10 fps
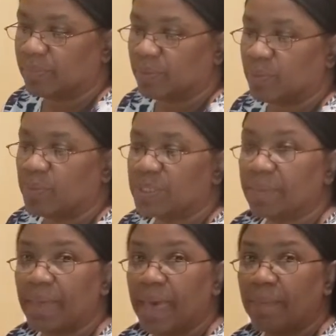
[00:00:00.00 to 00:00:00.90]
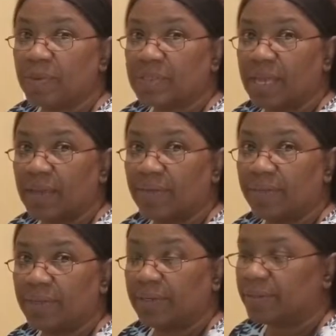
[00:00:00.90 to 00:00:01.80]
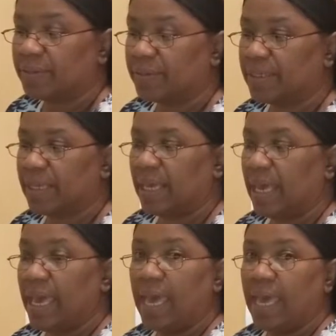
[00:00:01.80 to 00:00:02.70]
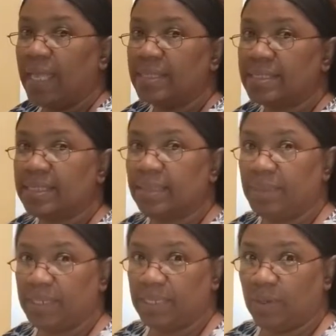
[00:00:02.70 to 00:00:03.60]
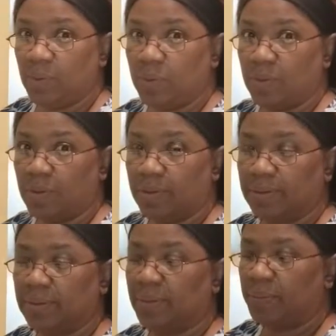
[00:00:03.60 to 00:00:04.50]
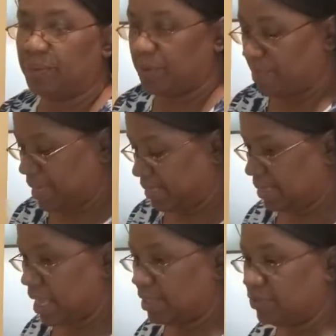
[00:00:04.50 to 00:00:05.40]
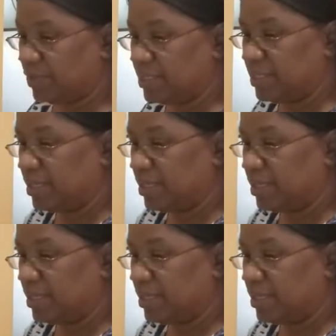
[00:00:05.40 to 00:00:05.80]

with some apple cider vinegar and CBD oil. We're going to make a salad dressing.